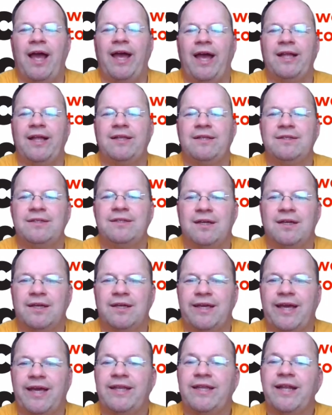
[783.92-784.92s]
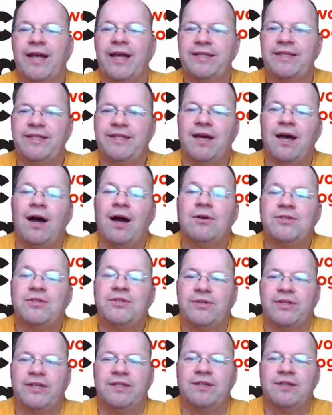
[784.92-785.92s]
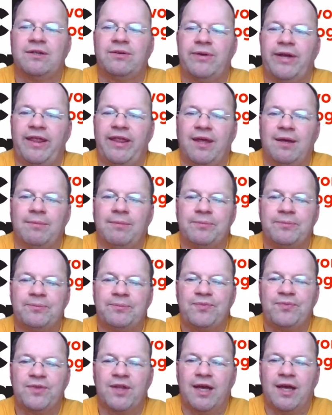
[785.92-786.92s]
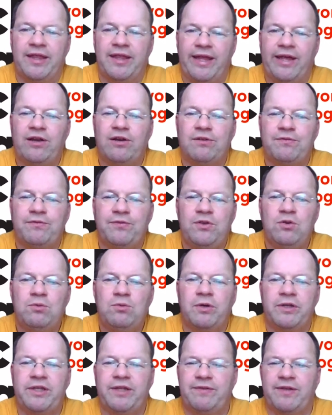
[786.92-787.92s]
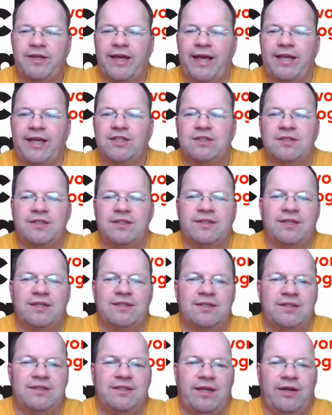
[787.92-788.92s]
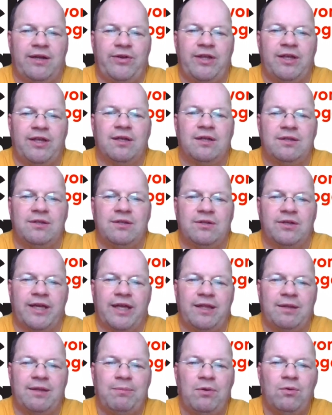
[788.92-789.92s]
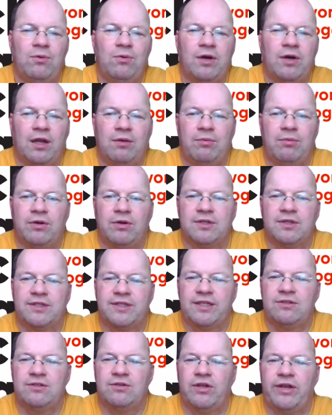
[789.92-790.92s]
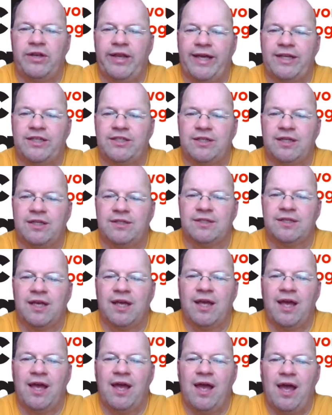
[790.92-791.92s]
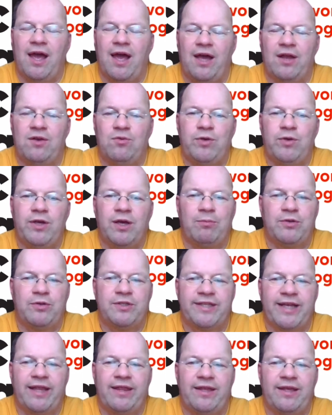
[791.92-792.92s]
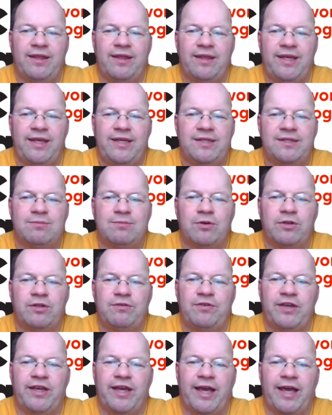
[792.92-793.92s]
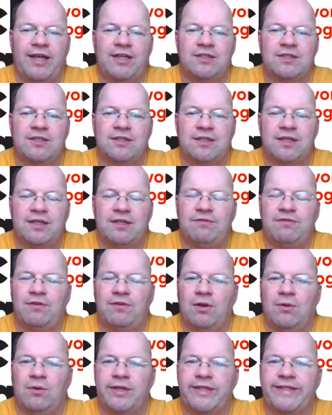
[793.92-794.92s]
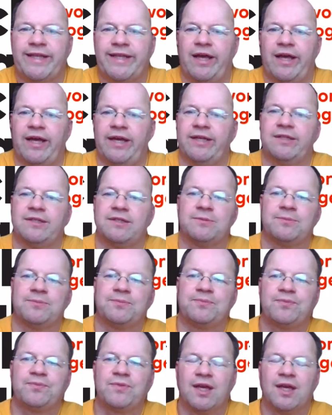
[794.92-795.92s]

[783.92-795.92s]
and get an idea how to integrate them. There are a few modifications necessary to get the blue-collar workers into connections, and we are presenting these modifications in the following slides.